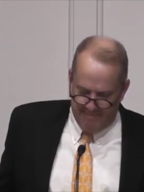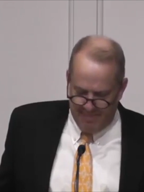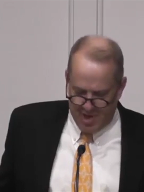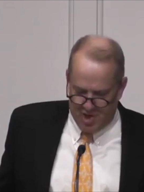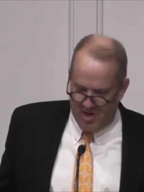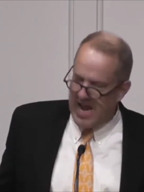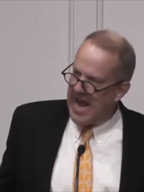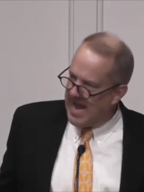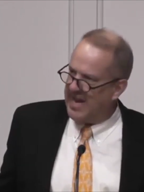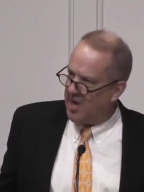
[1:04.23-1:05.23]
ambition
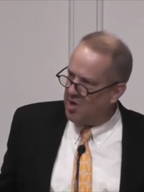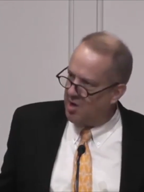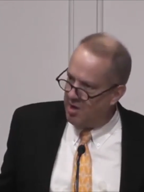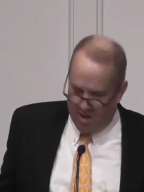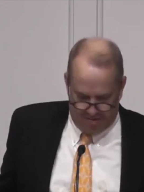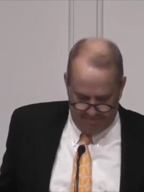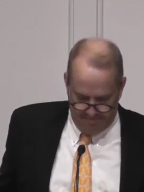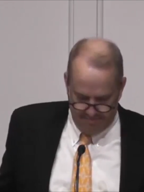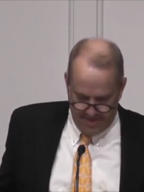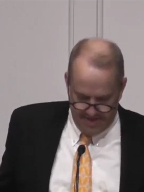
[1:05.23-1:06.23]
and alcohol.